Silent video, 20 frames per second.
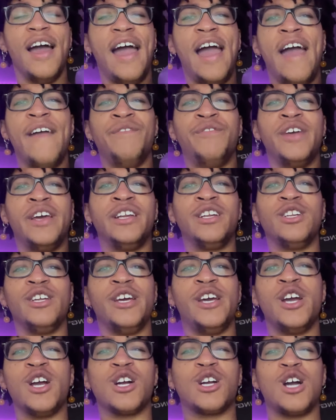And then
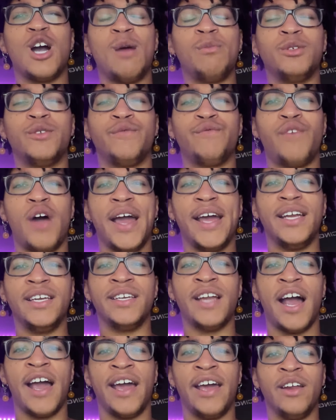here comes fight
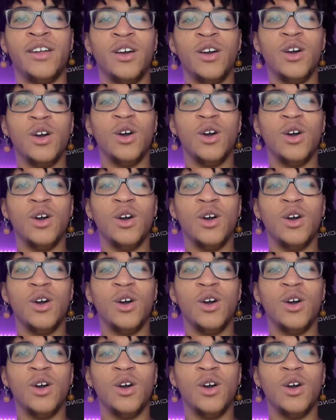night.